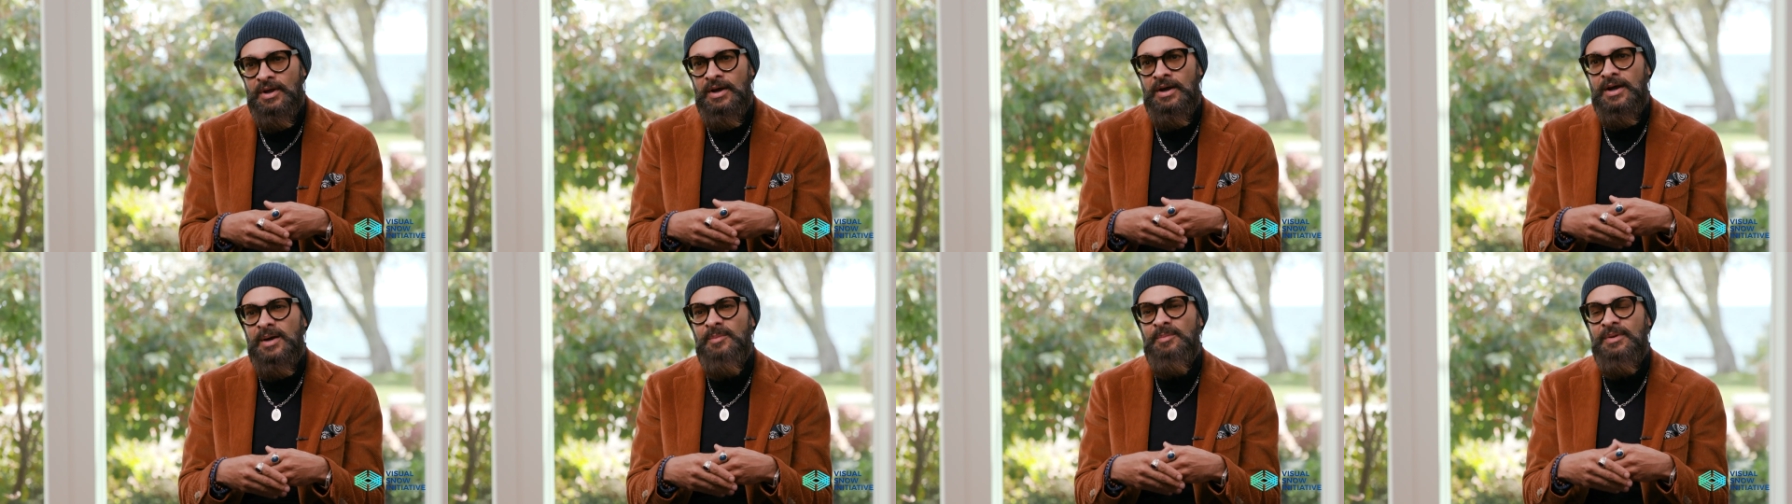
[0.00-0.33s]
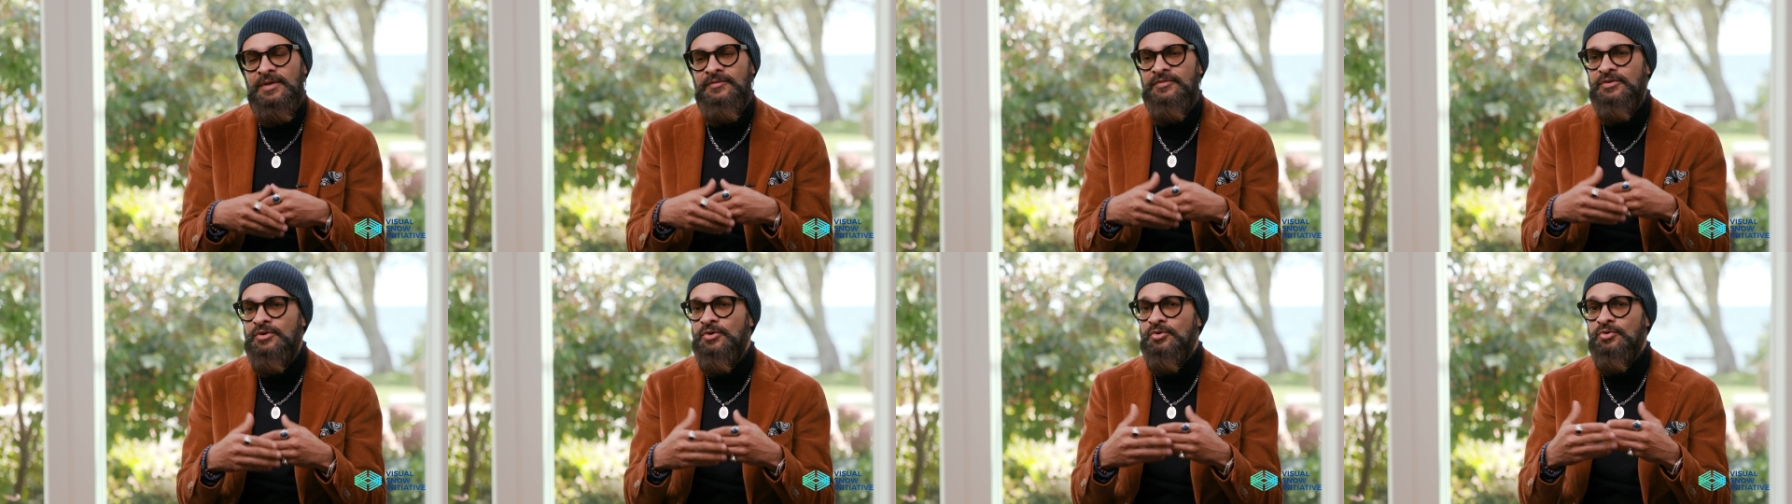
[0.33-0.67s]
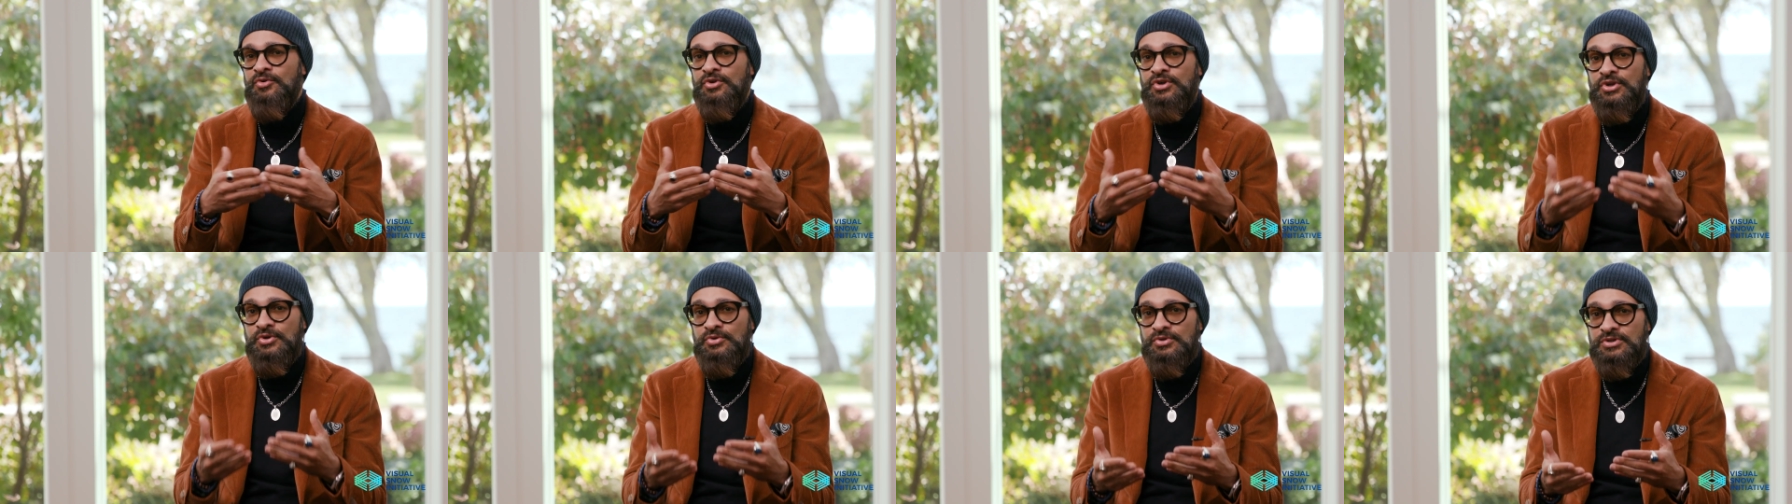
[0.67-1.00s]
Um, if you go
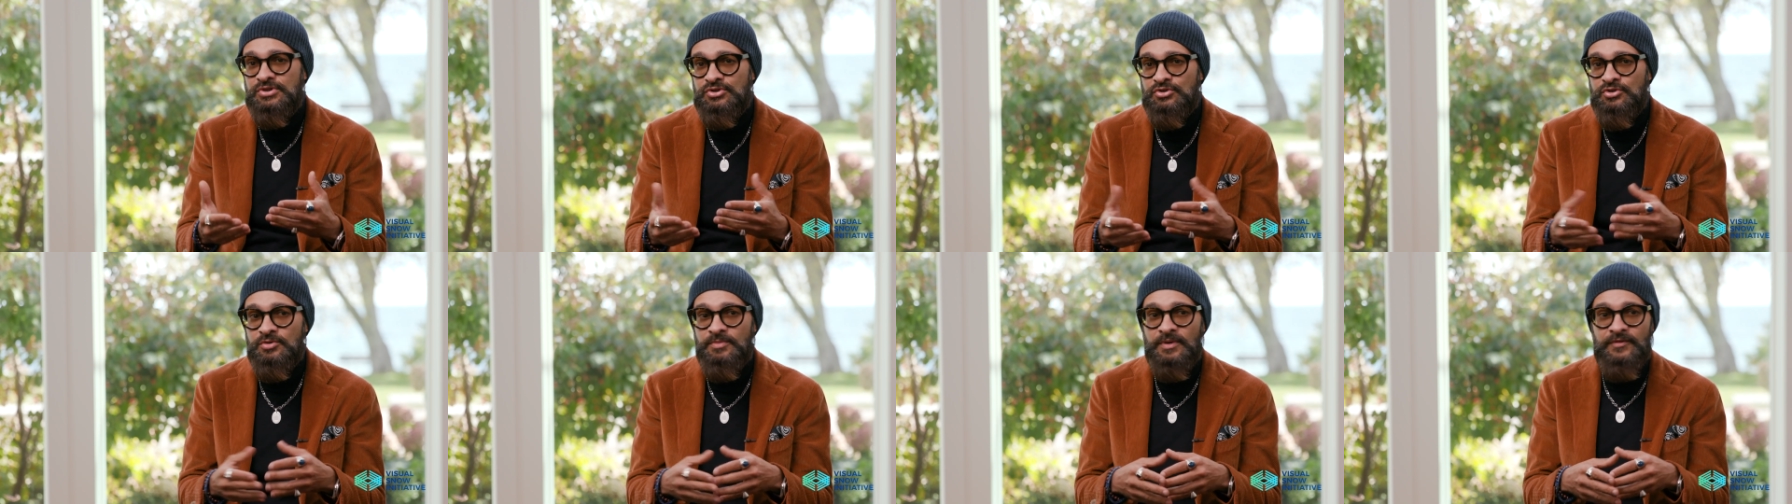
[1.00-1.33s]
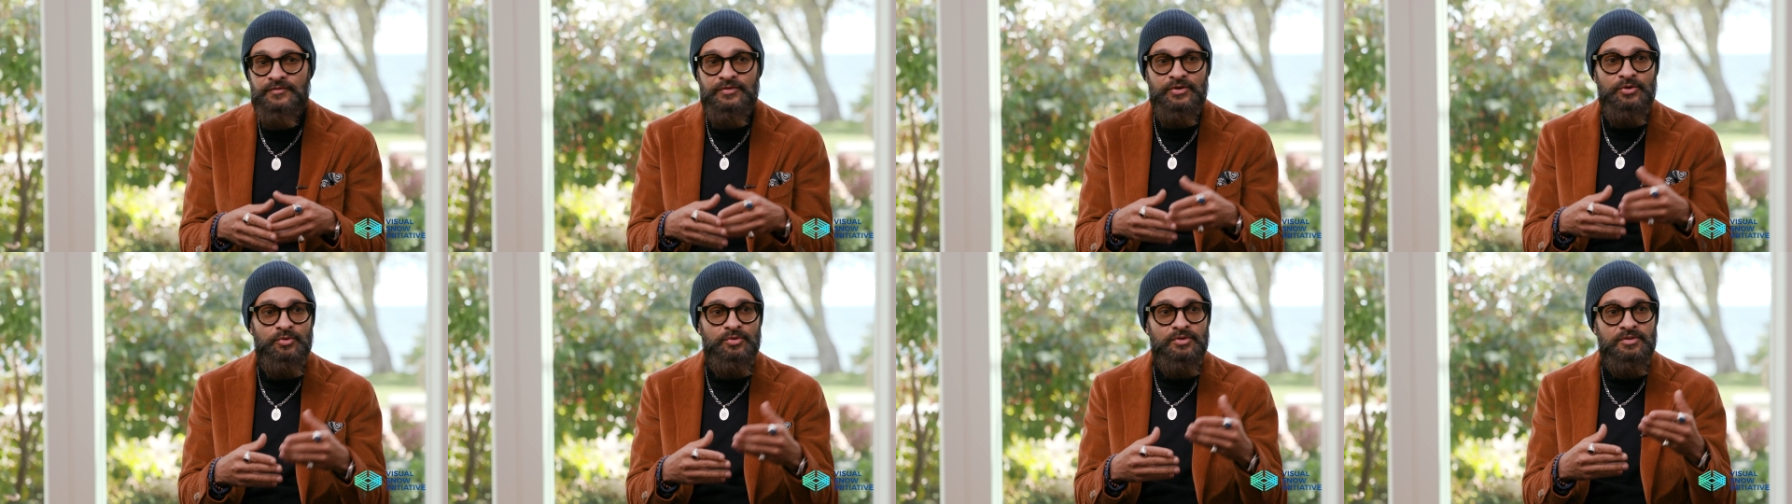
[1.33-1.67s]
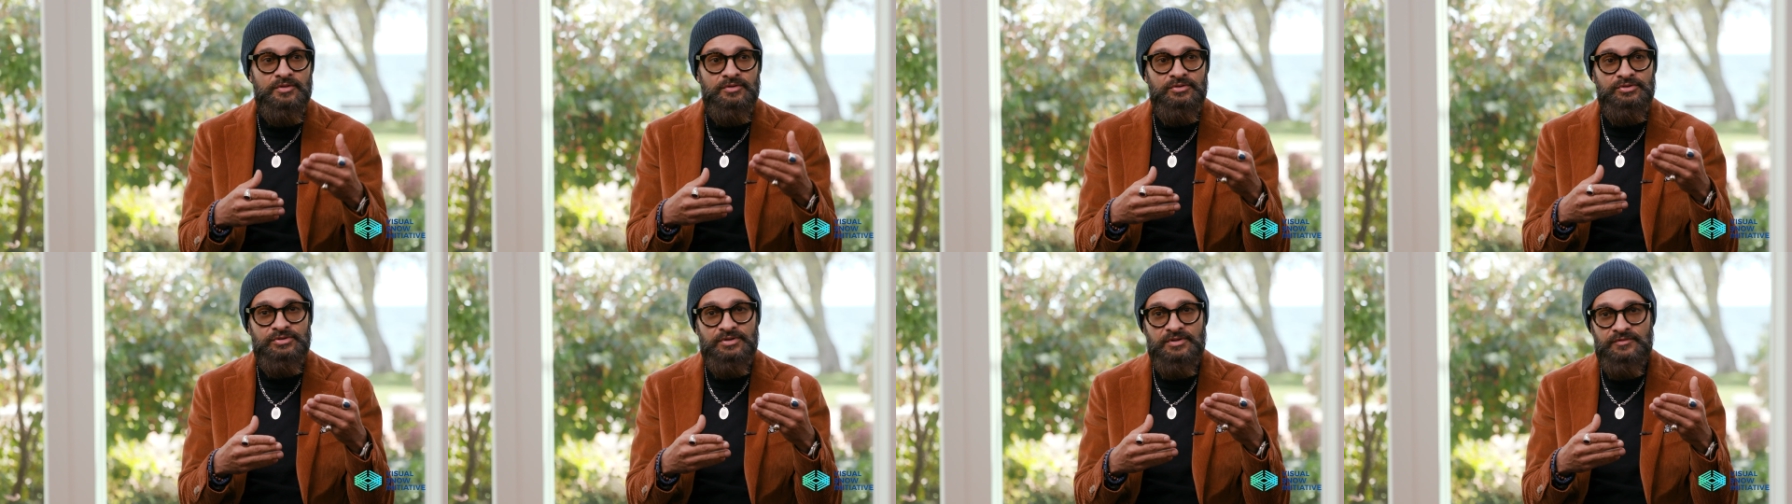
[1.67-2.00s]
to YouTube, if you go
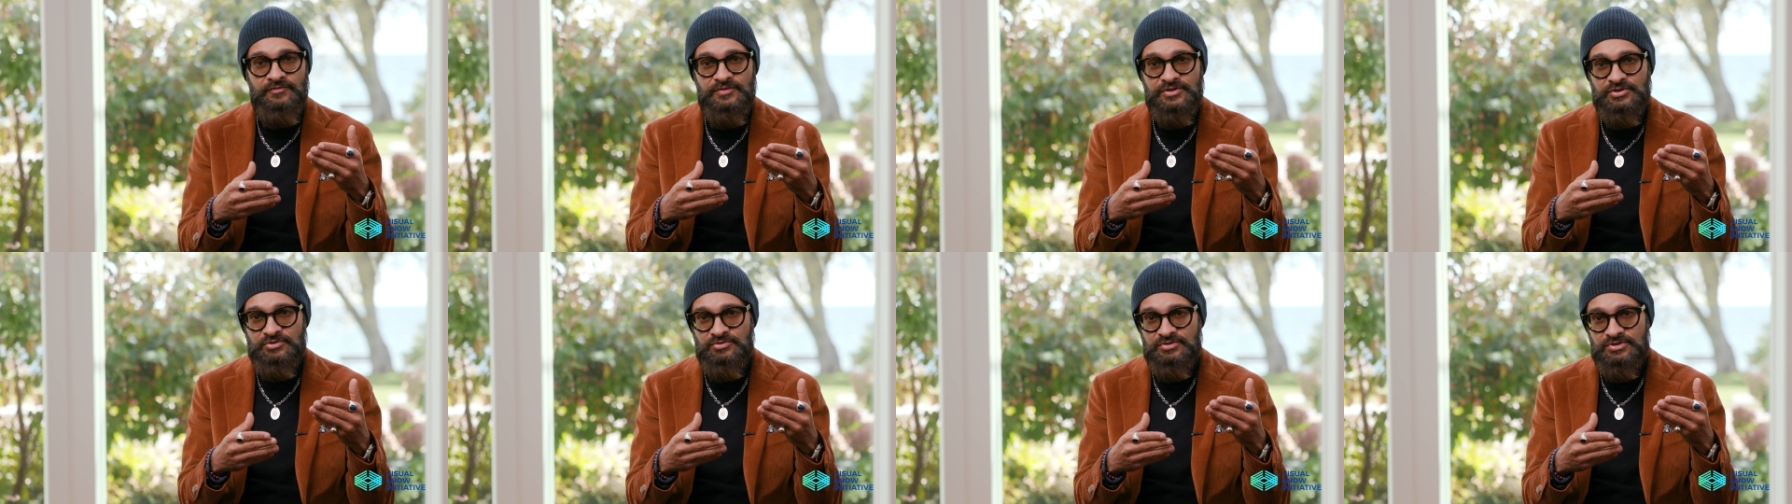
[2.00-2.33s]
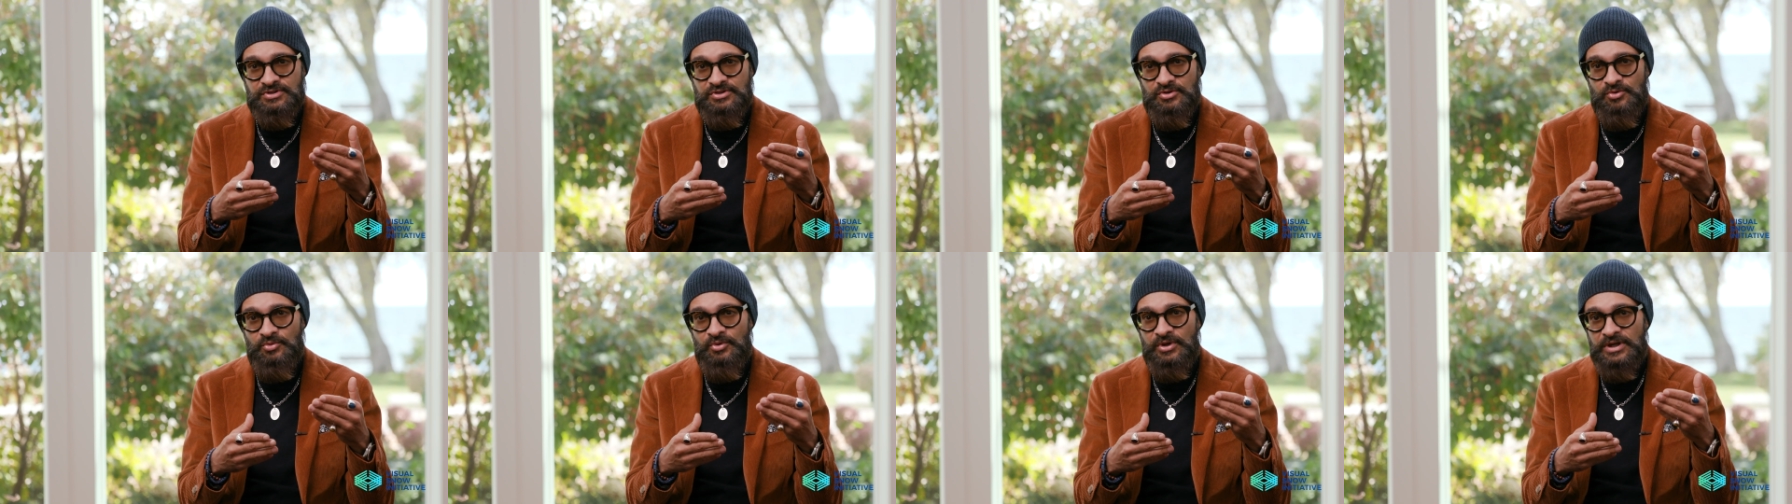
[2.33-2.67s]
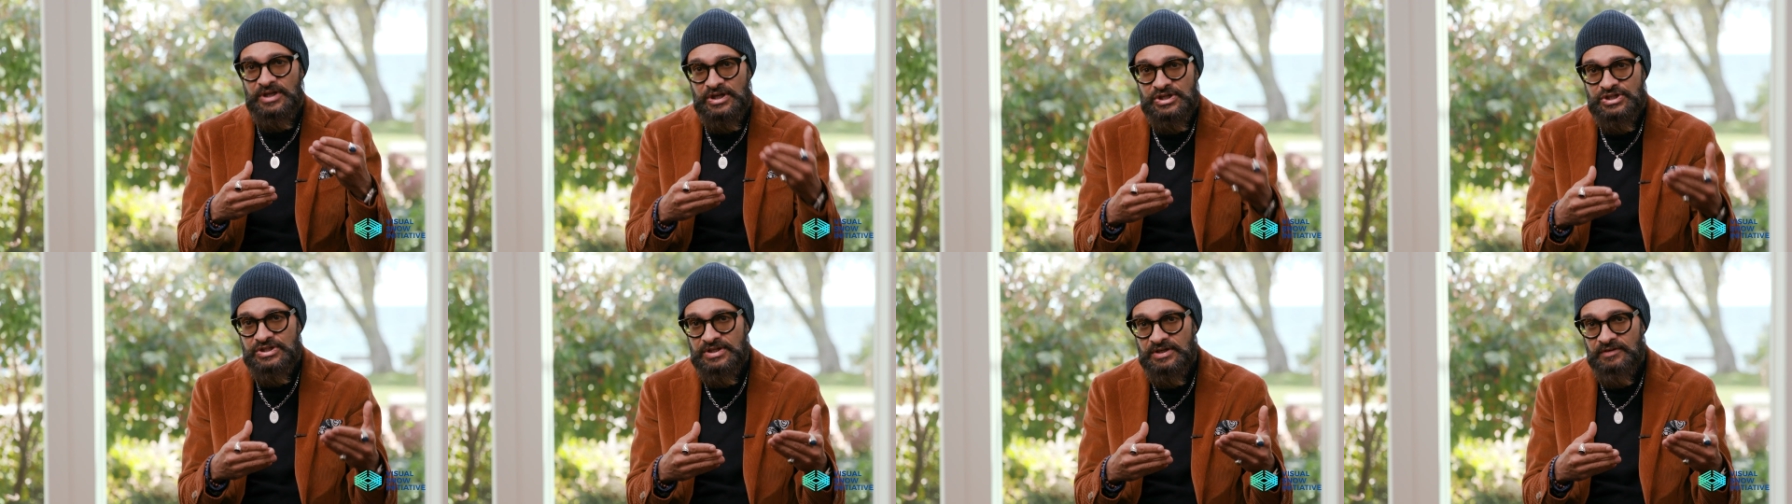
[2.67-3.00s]
to the Visual Snow
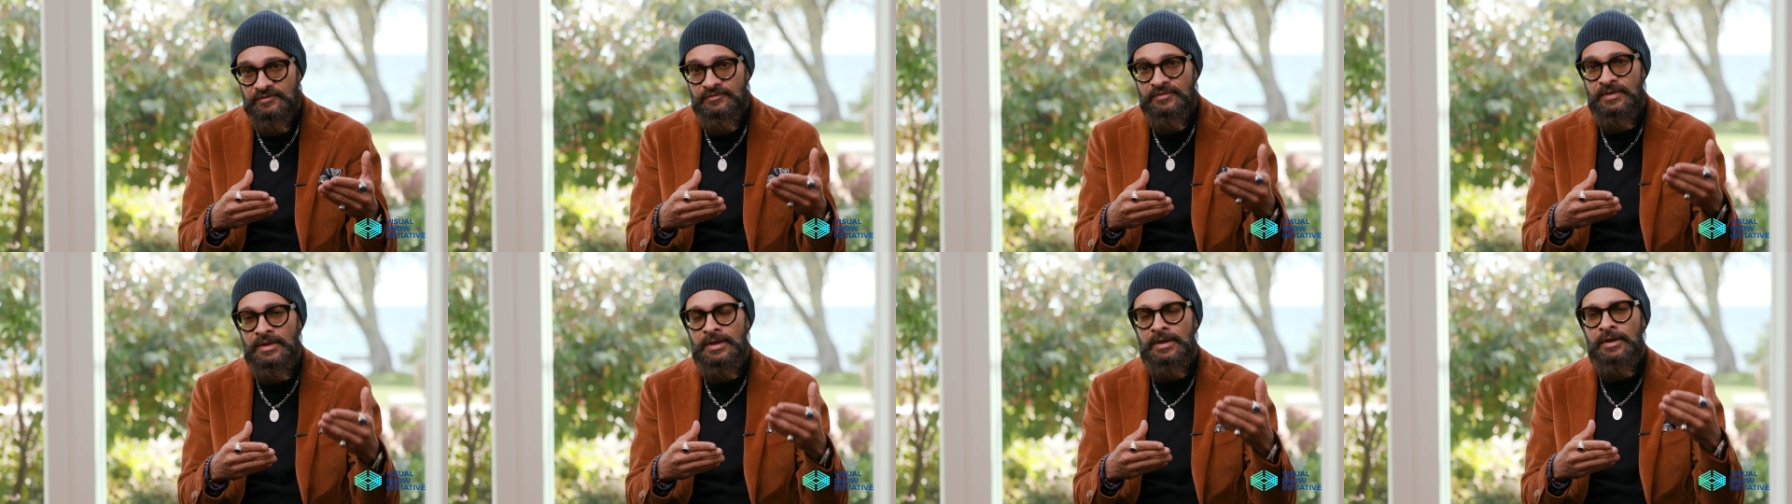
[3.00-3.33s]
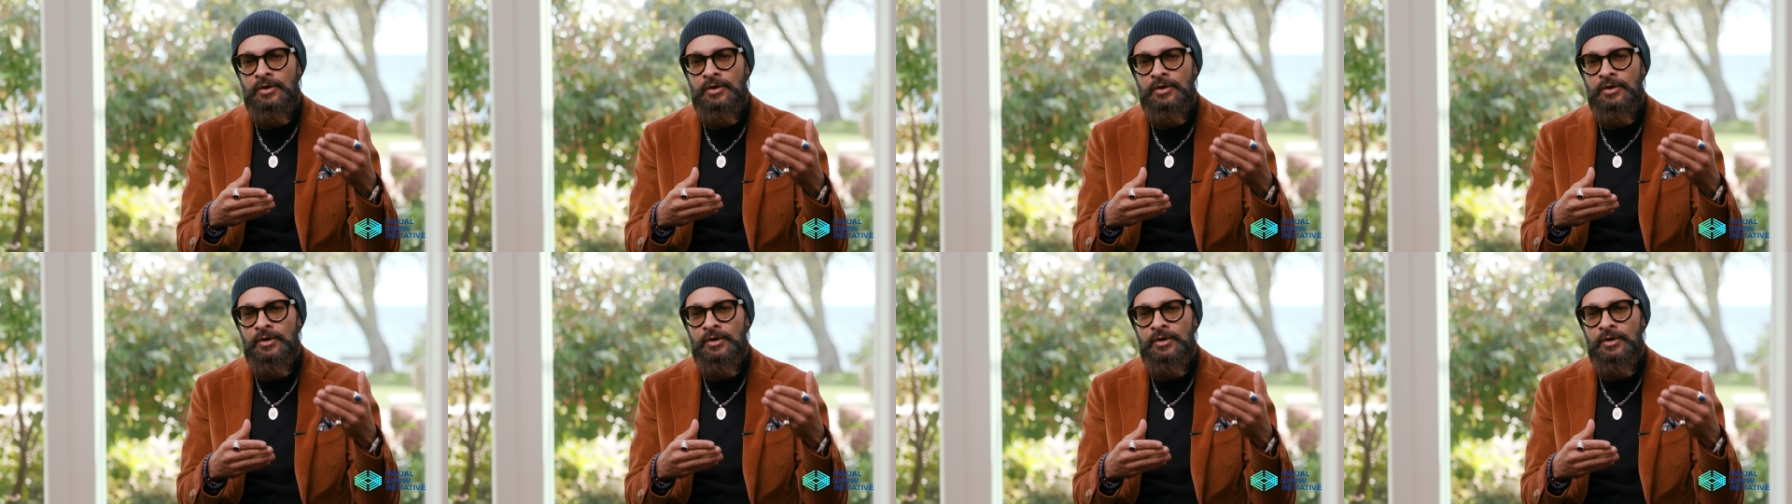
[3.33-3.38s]
Initiative